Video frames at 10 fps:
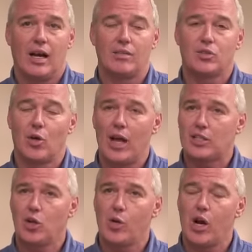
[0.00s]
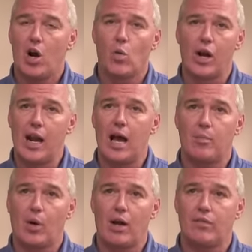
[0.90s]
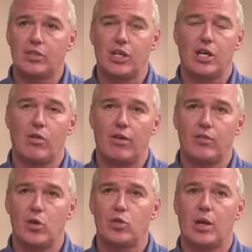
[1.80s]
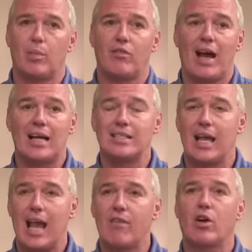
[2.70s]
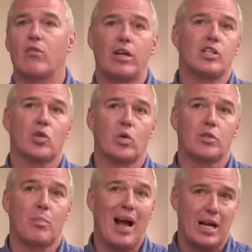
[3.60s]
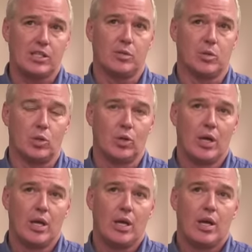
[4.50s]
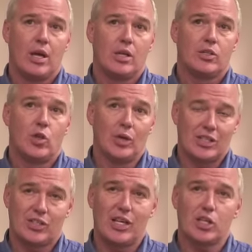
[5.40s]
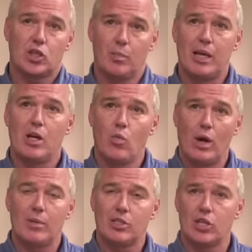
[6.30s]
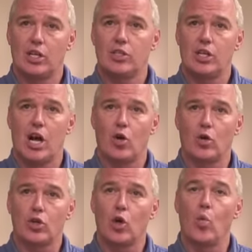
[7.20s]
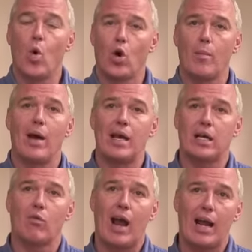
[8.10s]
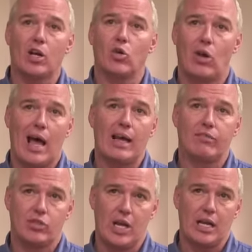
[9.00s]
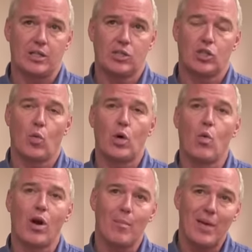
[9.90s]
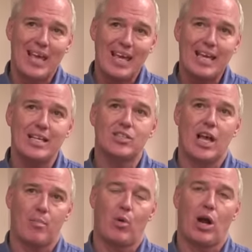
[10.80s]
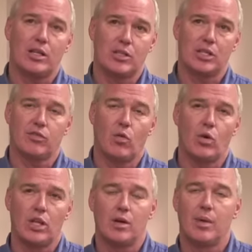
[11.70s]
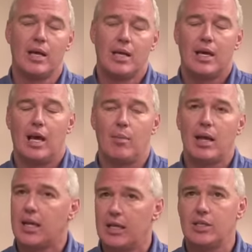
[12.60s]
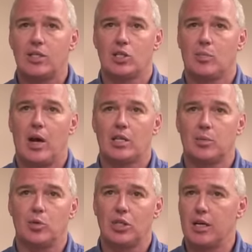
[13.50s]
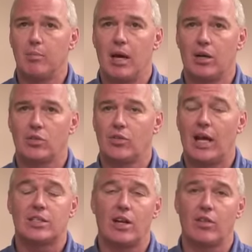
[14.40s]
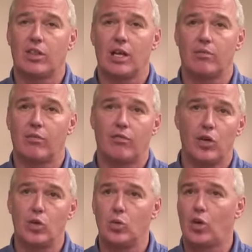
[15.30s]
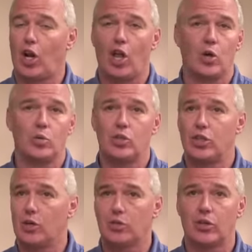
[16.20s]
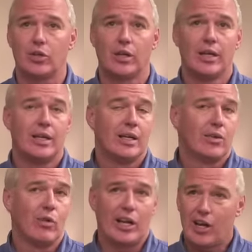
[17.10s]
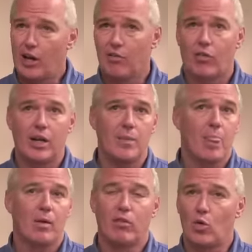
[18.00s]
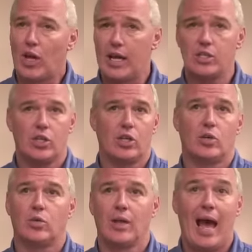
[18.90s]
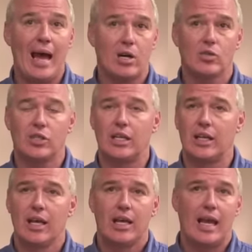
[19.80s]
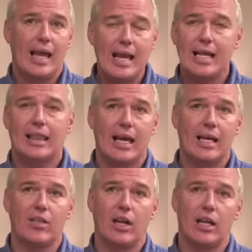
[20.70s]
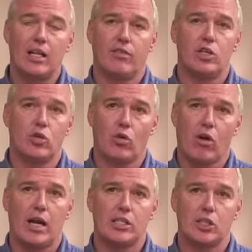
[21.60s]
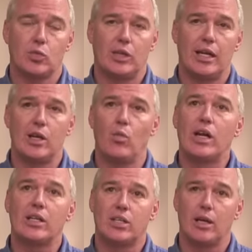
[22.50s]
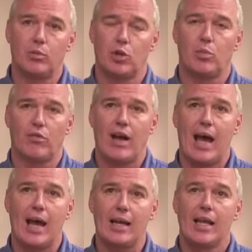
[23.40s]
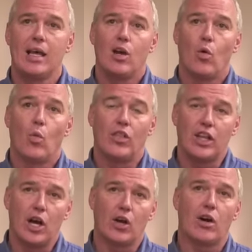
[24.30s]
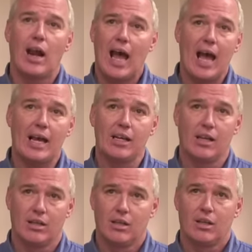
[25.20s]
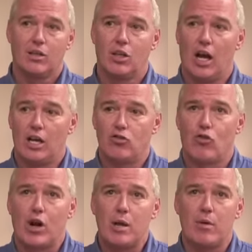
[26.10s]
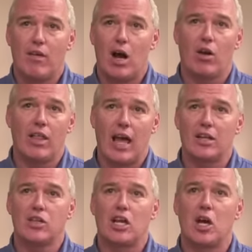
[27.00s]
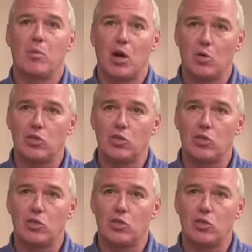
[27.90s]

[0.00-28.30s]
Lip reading: So that's who we are. We're a nonprofit City of Refuge that provides every resource possible to assist men, women, sons, and daughters who want to make a radical life change. So we want to ease that process for them and make it easy as possible to get better. So that's everything from food, clothes, shelter, recovery, vocational, housing, anything that an individual in crisis would need, we attempt to provide, with the underlying dream of all of that is they come to know